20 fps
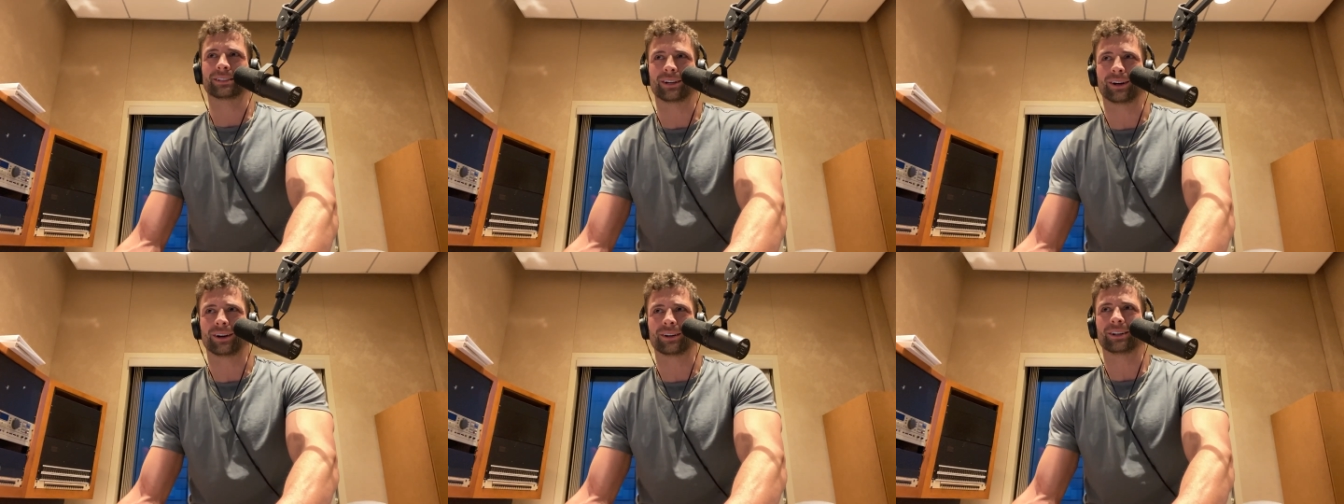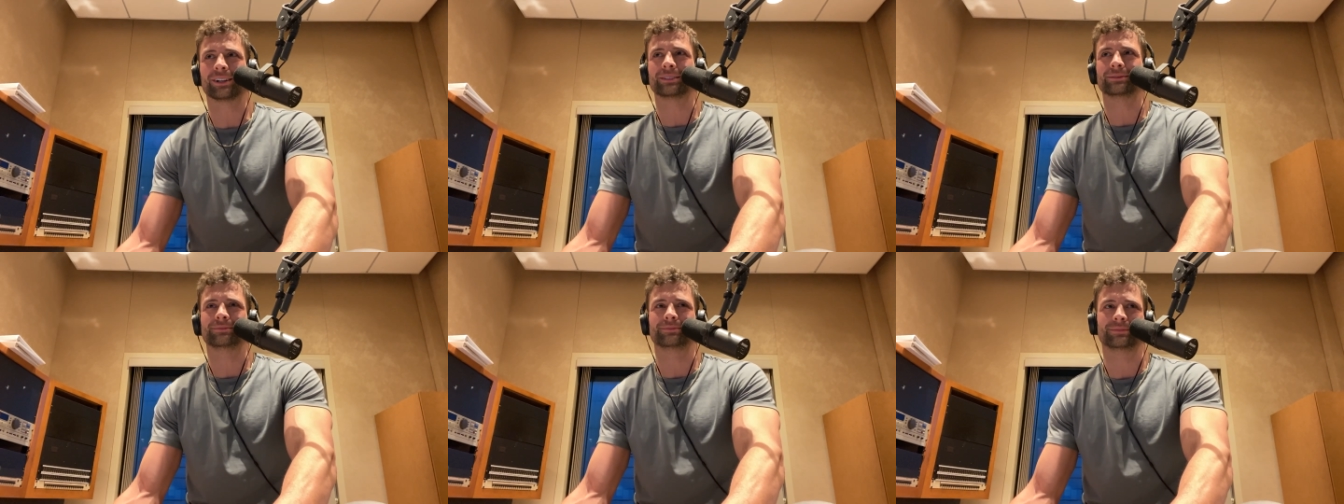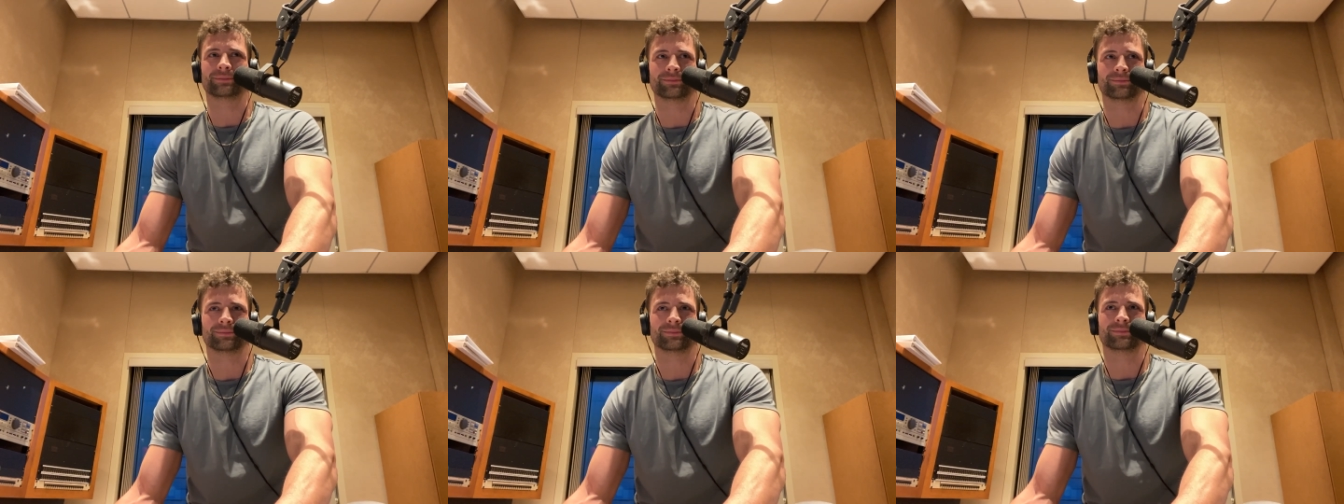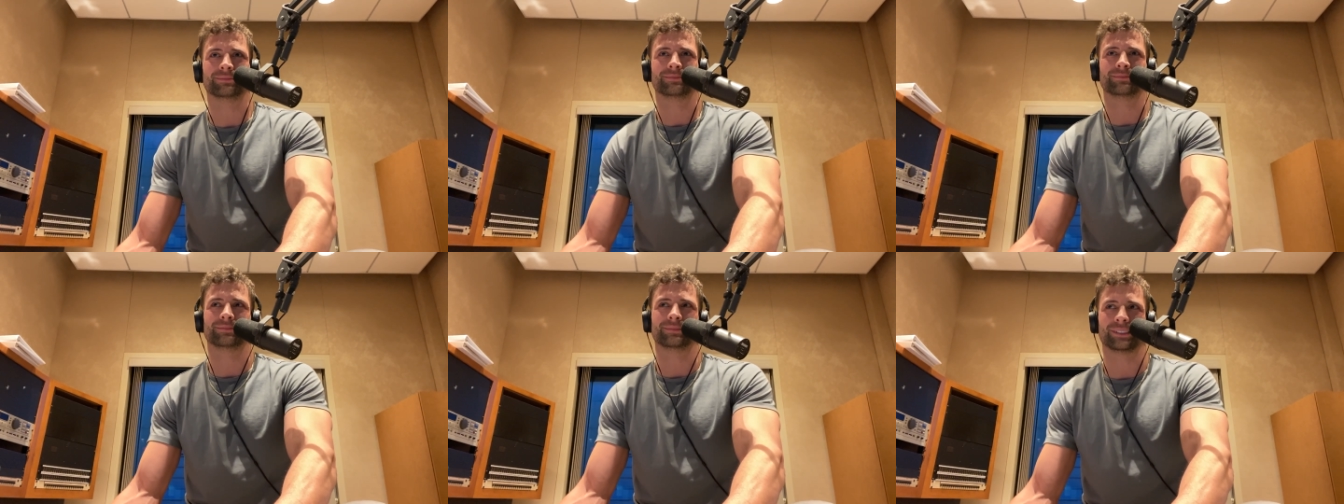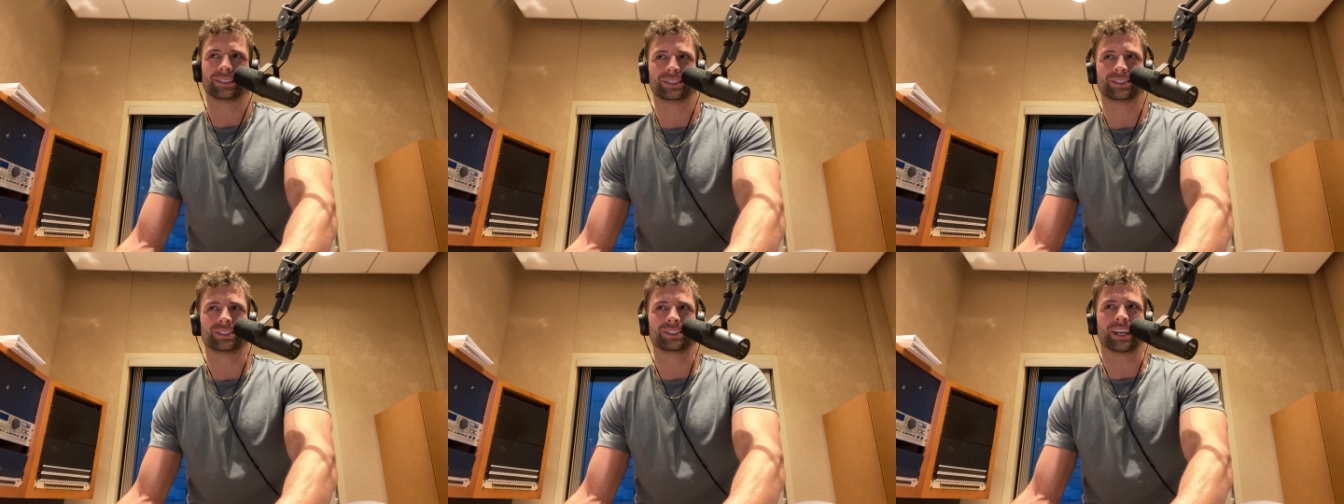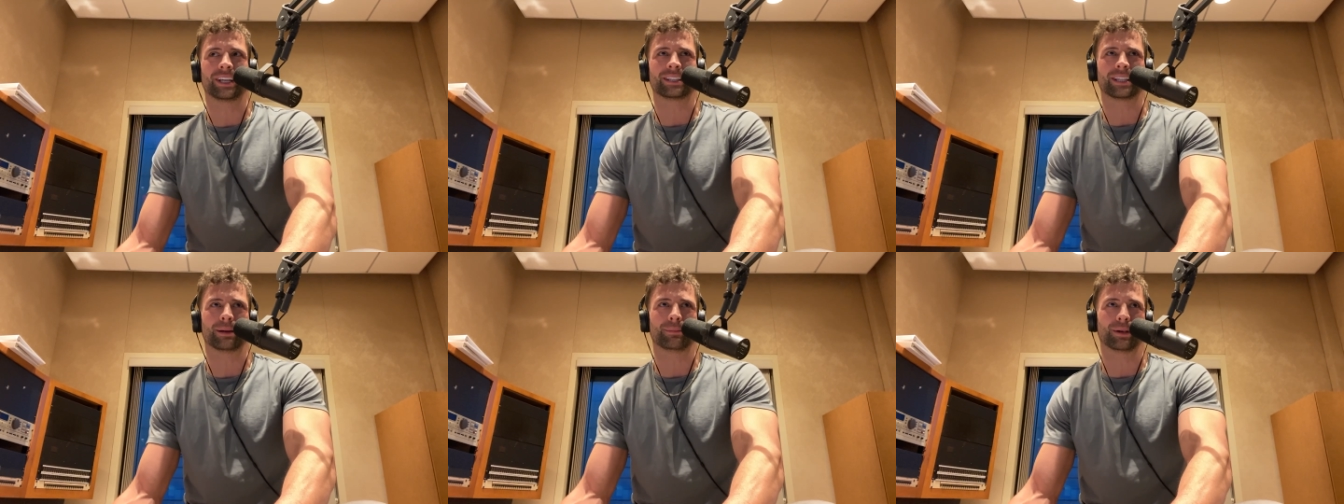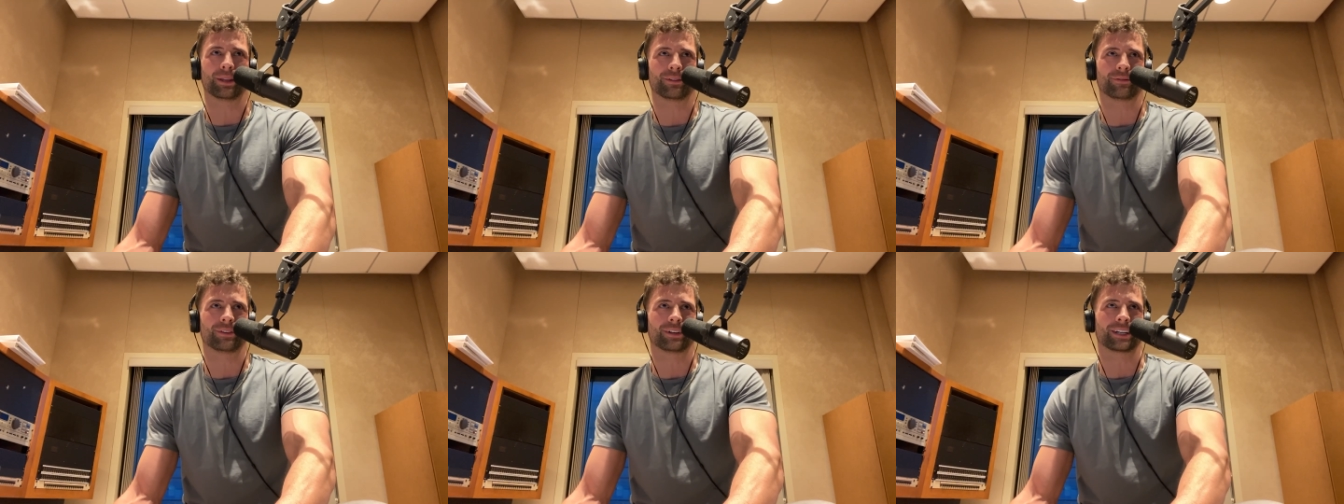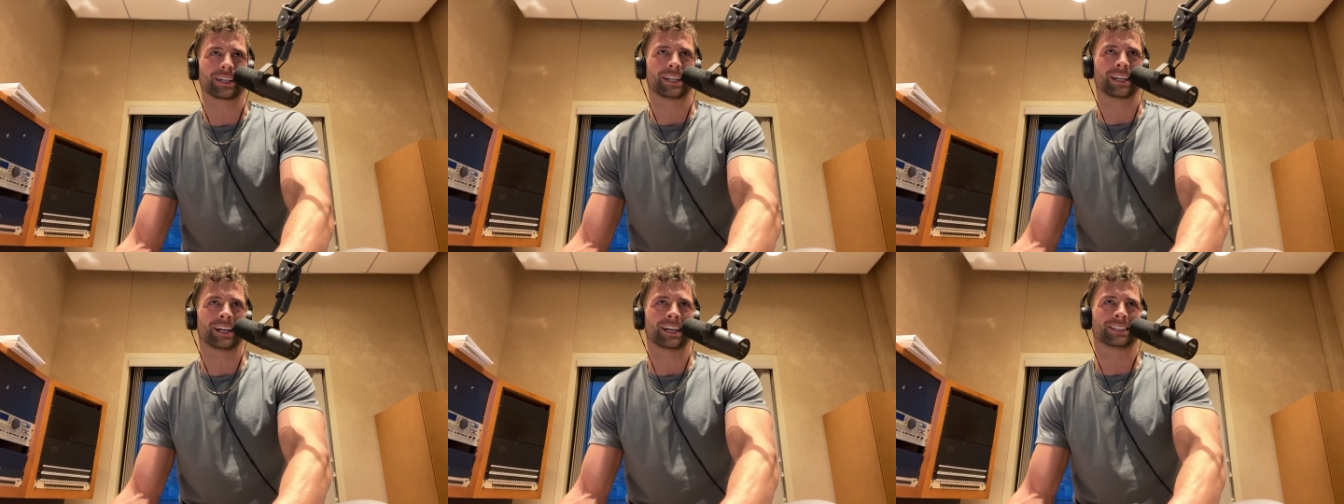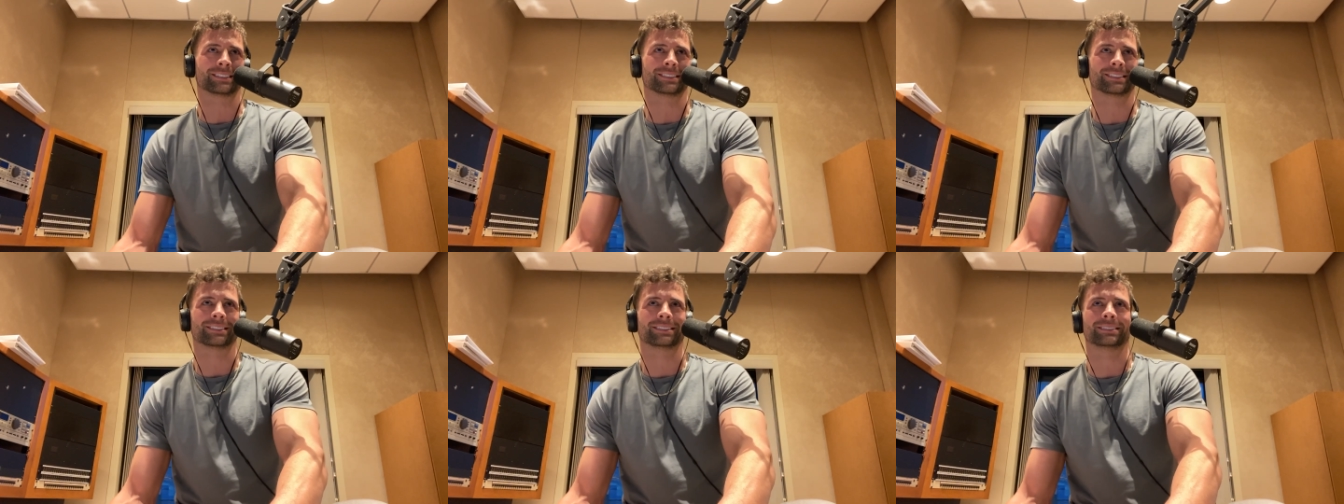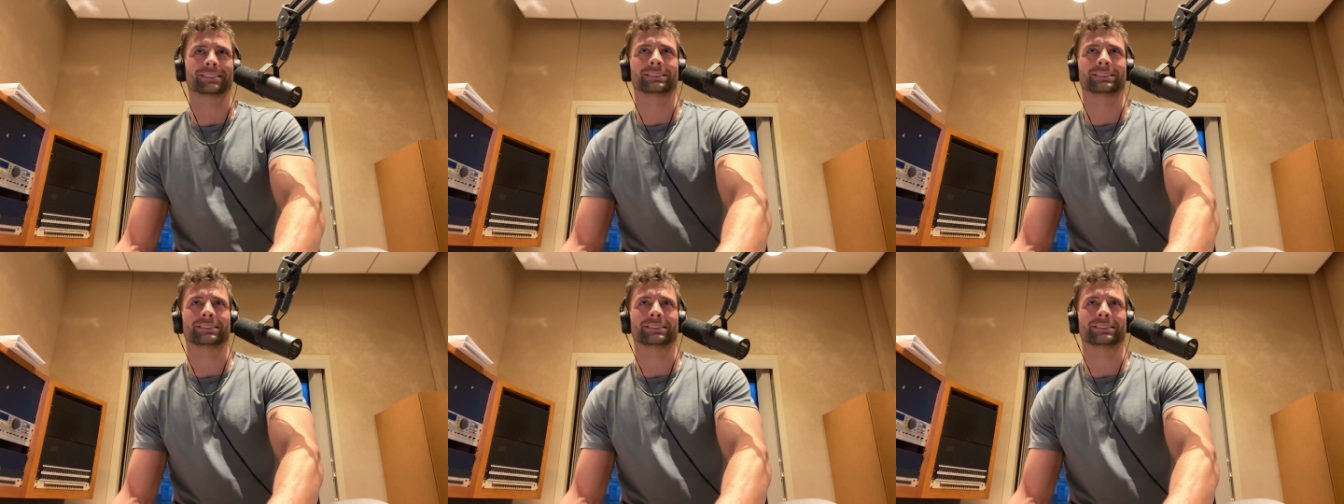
Carter, shake that motherfucking ass.